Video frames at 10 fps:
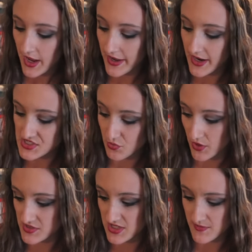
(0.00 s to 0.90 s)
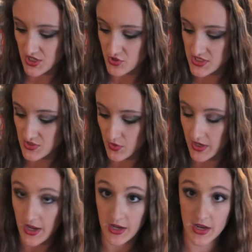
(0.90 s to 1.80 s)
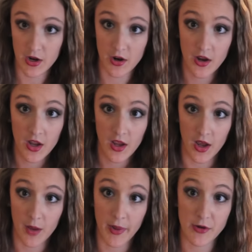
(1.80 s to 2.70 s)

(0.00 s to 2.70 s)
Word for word: it has a Rose and Dimitri story in here um,